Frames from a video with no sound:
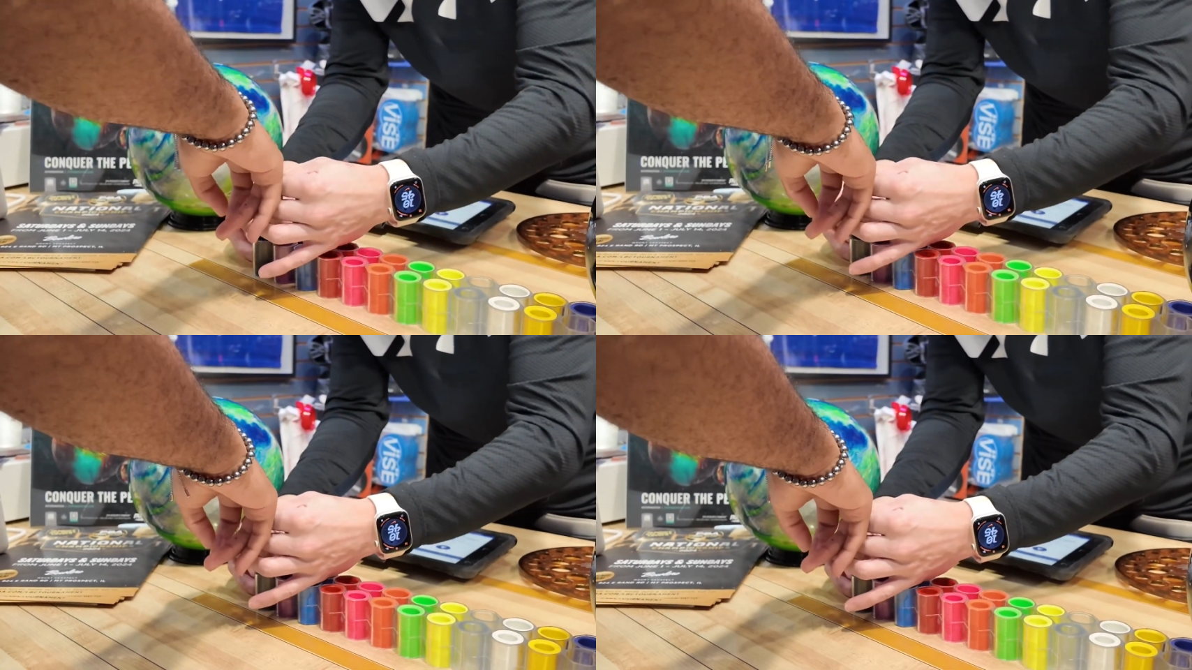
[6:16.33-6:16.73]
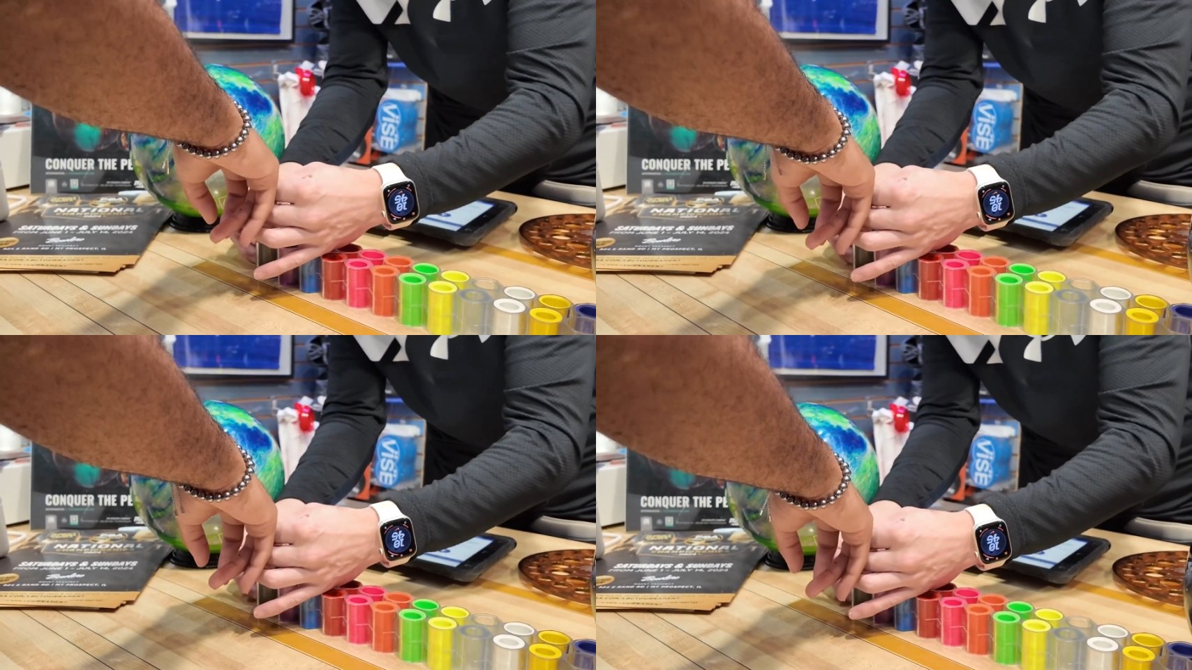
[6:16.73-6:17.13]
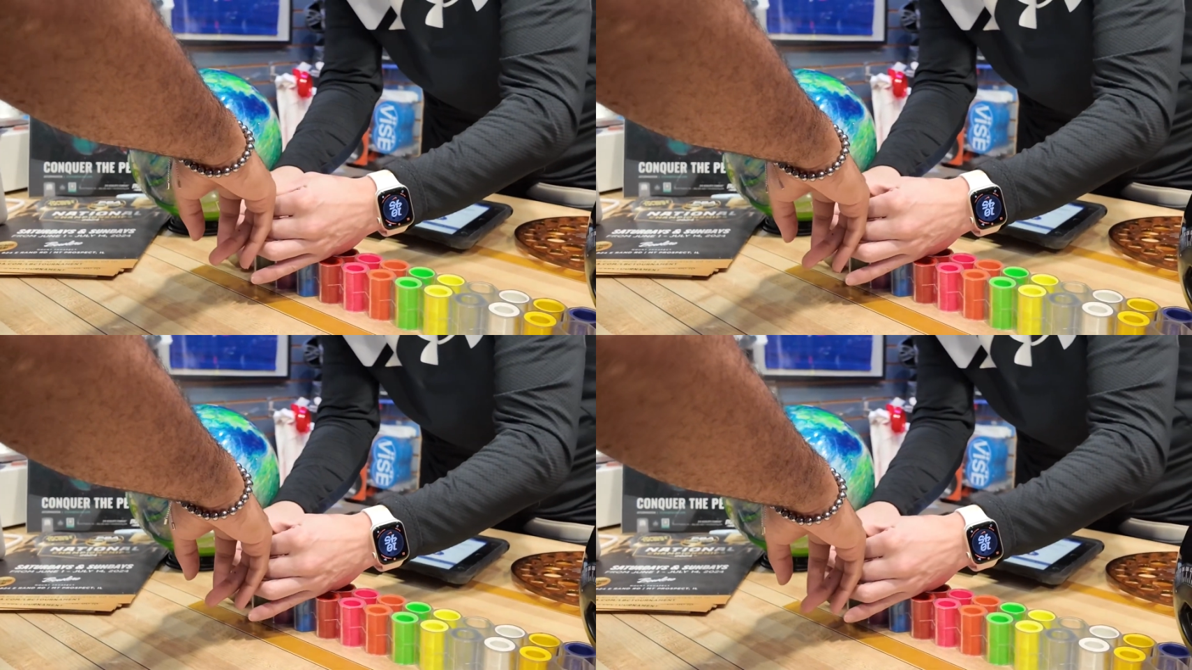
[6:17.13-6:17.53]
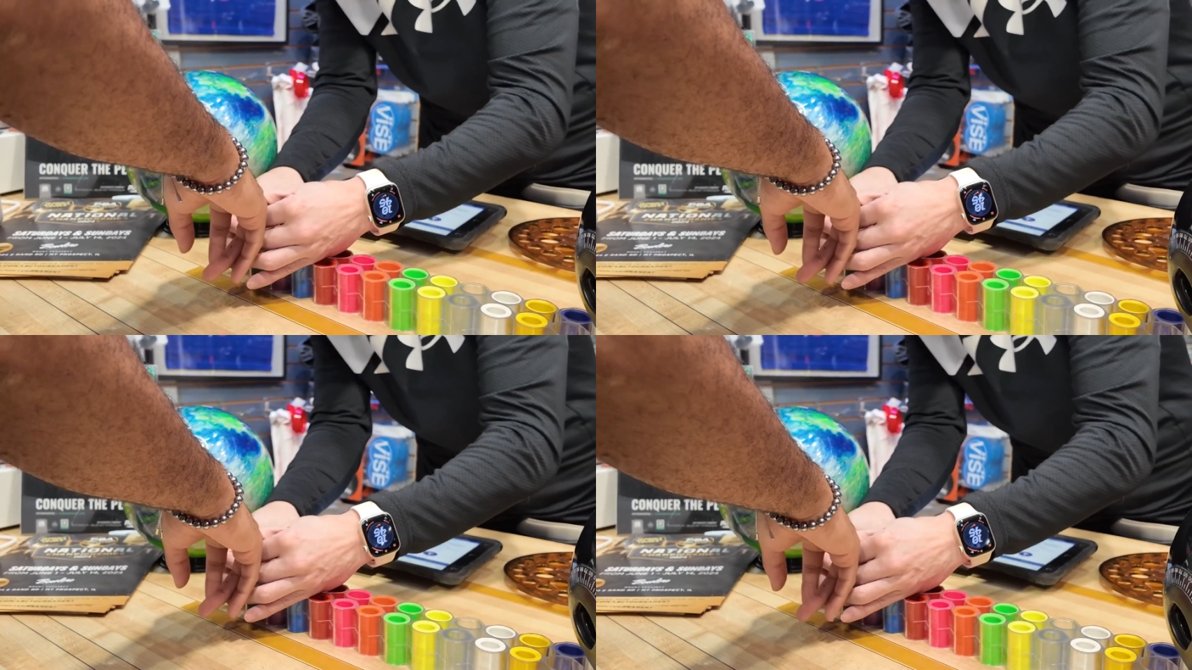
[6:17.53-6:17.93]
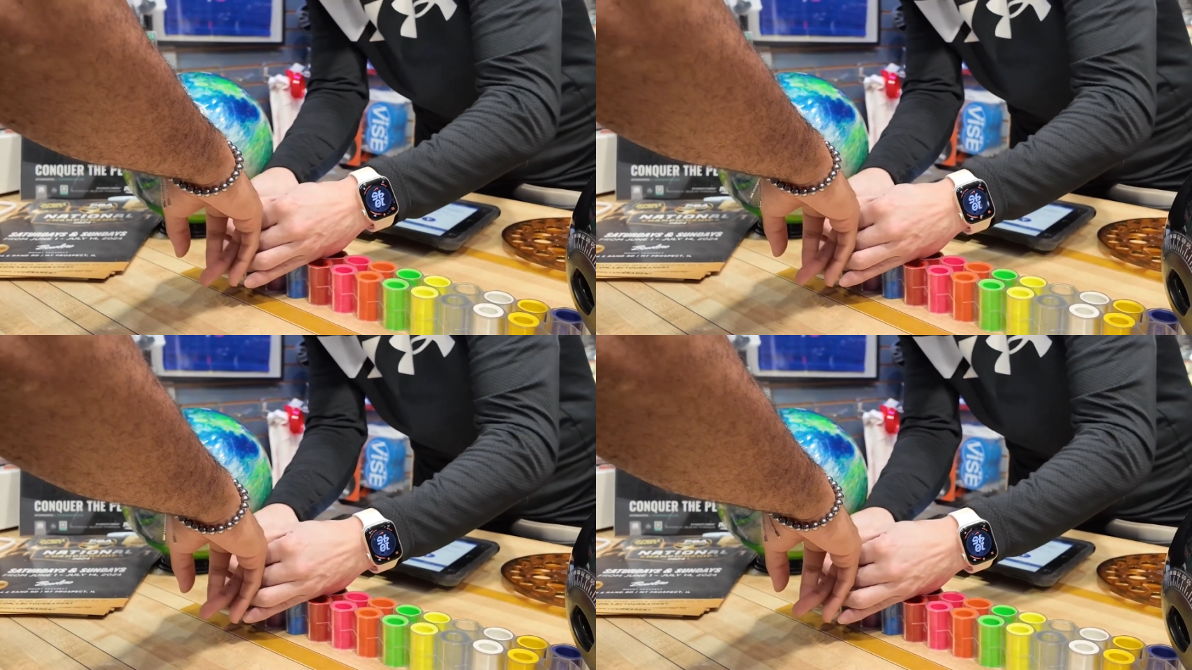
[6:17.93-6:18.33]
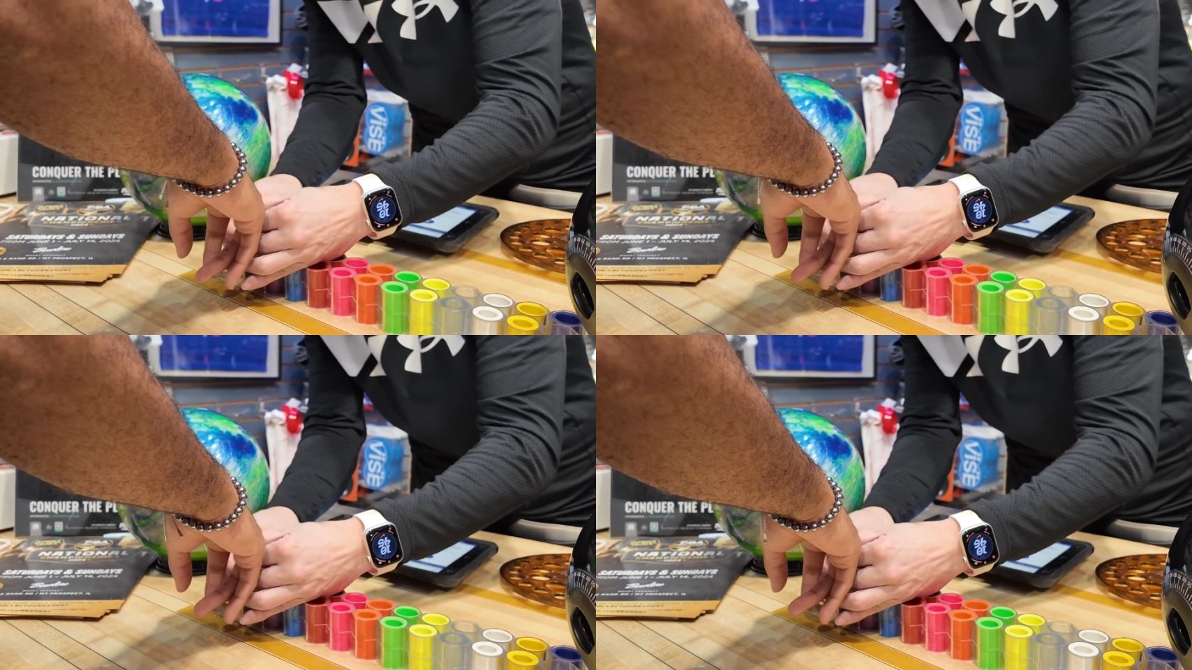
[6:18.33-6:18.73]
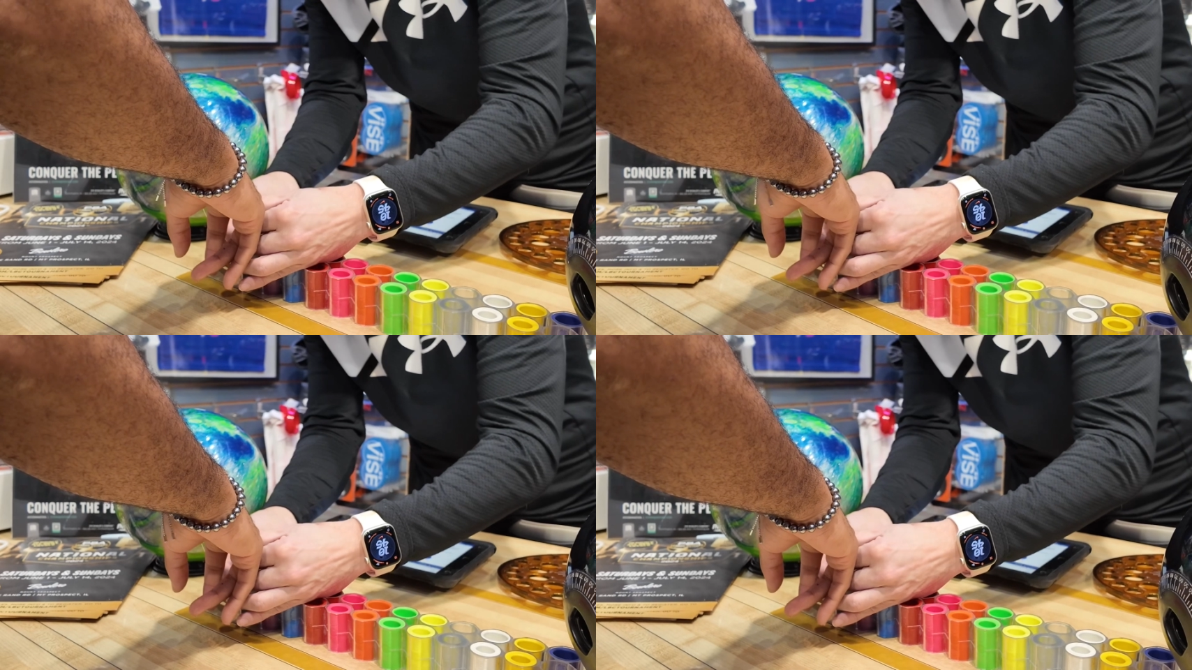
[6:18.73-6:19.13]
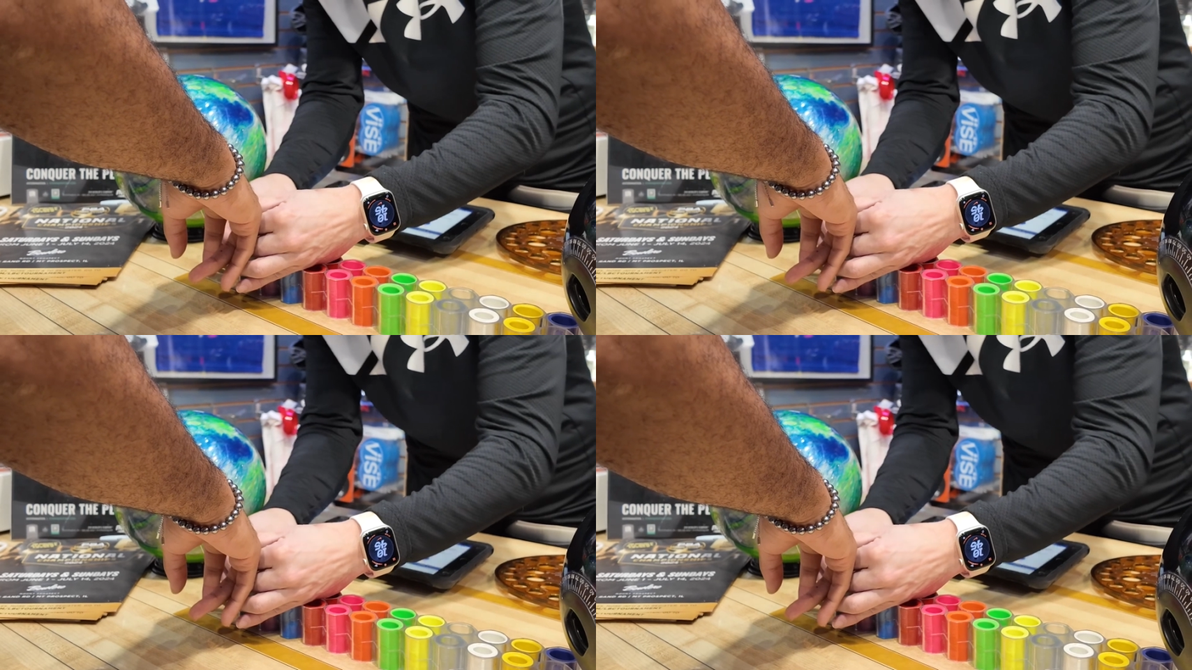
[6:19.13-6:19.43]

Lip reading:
No face is visible, so there are no lips to read.